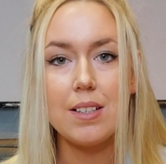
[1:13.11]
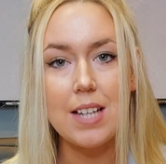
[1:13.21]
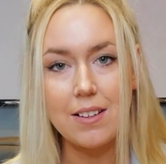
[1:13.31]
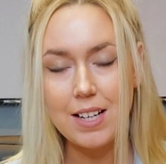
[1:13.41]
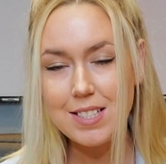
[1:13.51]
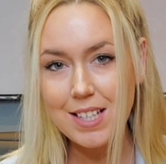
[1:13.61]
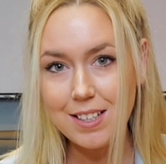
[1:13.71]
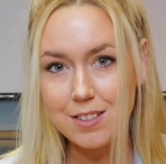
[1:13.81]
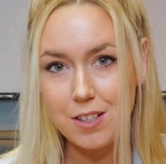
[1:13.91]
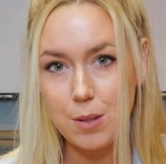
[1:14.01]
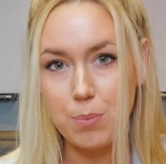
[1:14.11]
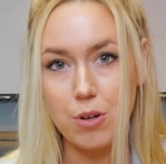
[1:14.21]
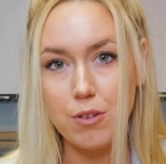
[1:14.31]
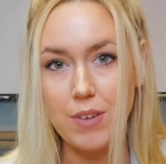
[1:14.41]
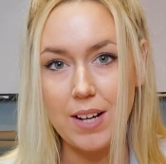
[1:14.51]
Now let's get into the
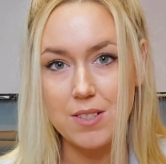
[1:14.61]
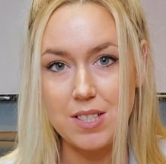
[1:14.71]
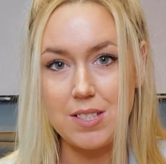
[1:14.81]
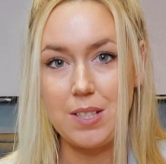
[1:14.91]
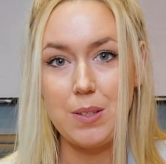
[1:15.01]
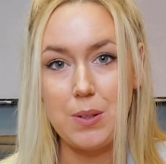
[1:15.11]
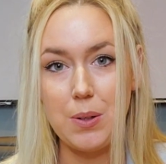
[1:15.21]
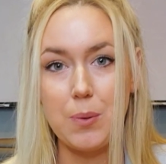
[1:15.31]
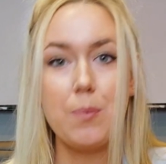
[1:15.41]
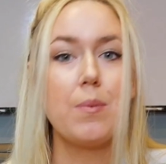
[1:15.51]
profiles this can do.